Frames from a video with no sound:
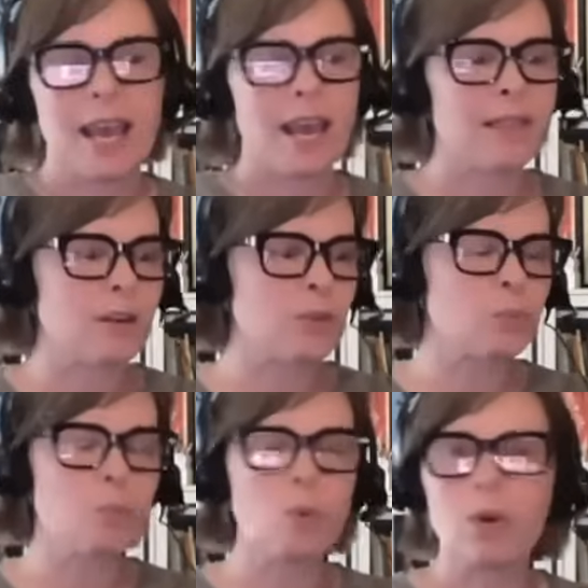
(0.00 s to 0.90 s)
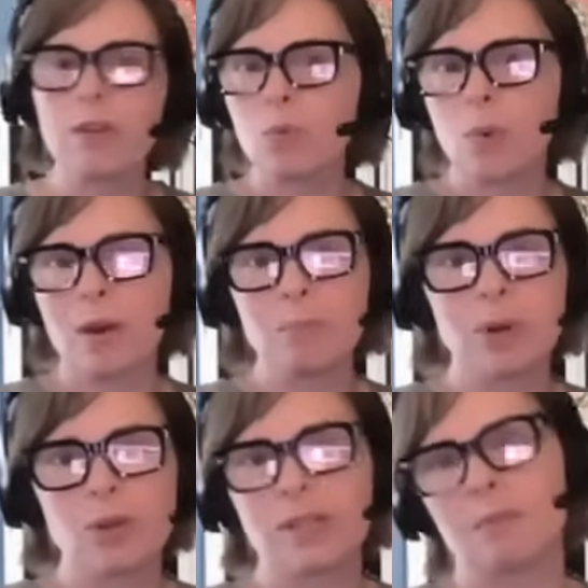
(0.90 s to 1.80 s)
And there's more than one
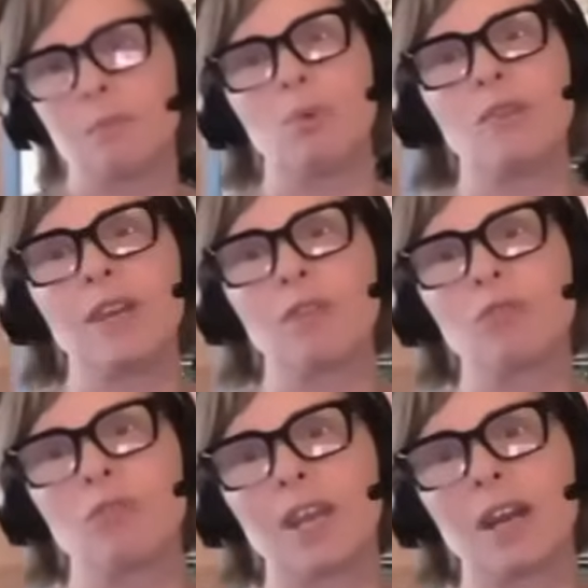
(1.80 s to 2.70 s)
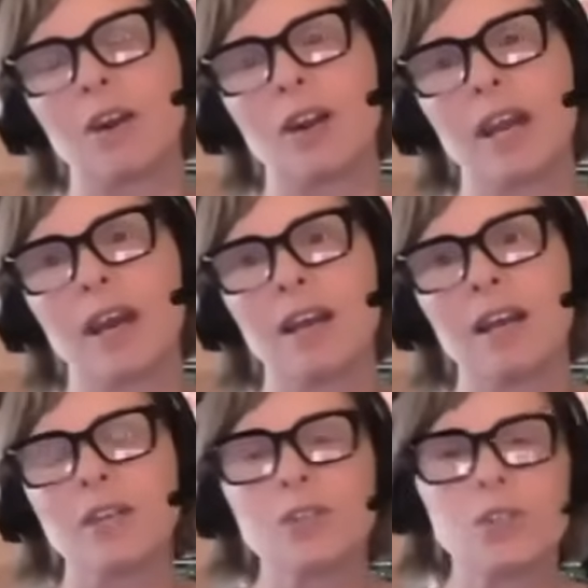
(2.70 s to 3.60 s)
person moving through the area.
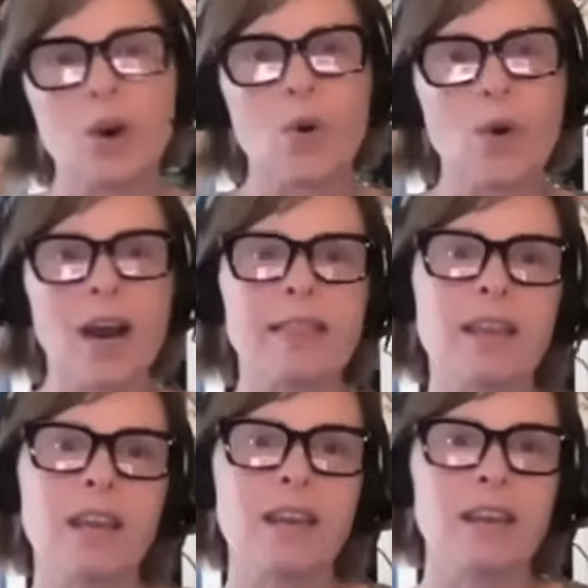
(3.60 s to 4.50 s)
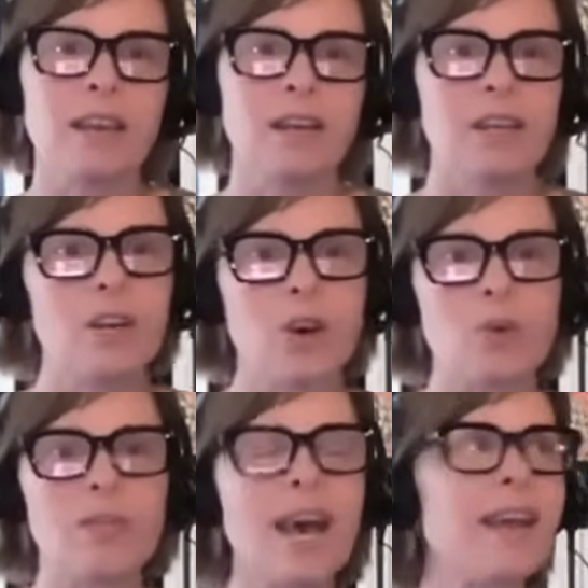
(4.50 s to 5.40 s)
So I think, you
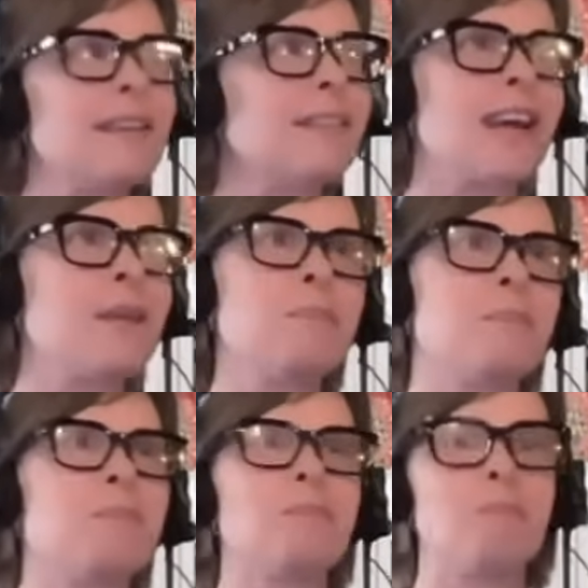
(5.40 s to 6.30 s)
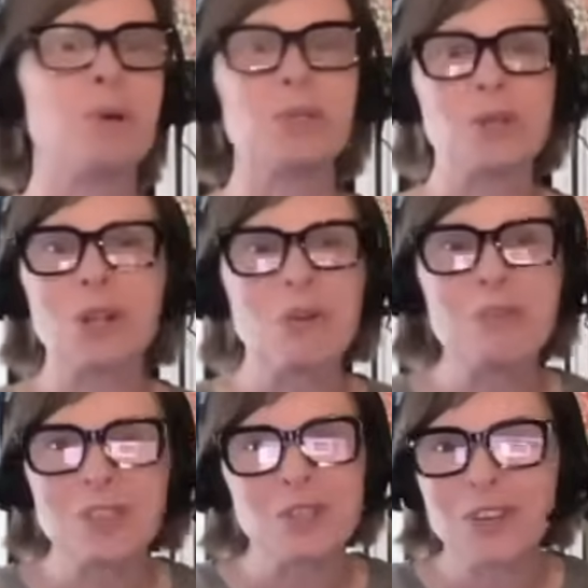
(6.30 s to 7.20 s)
know, that that puts
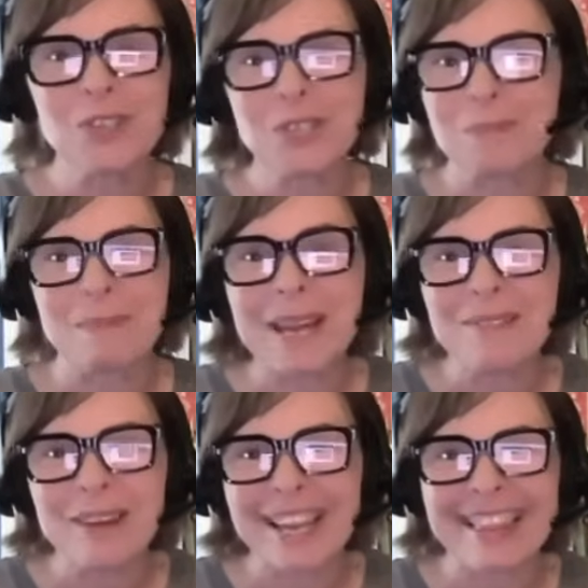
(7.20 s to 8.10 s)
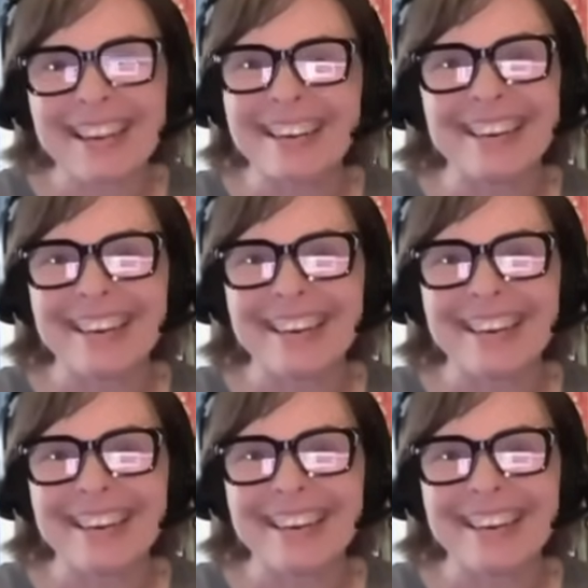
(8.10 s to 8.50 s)
Clovis first to bed right there.